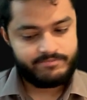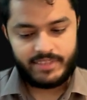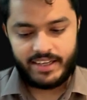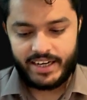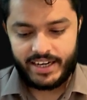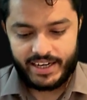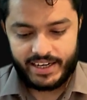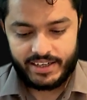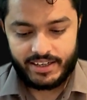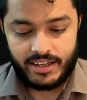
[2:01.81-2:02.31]

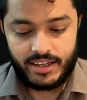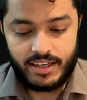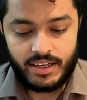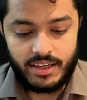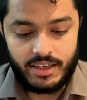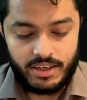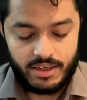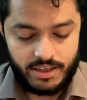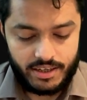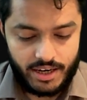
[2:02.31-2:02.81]
And
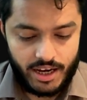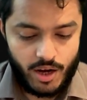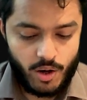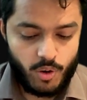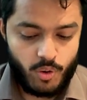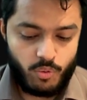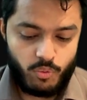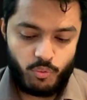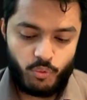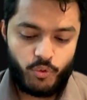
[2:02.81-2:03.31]

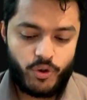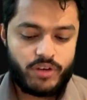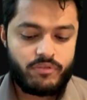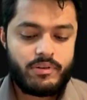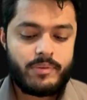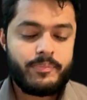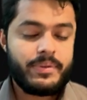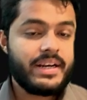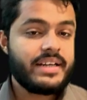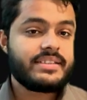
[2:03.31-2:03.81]
now when we
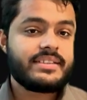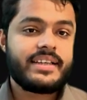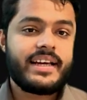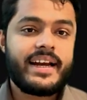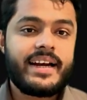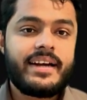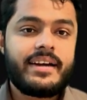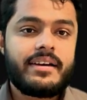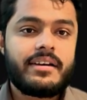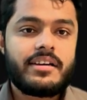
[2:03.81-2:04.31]
press
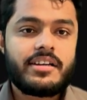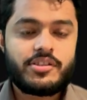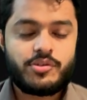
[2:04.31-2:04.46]
enter,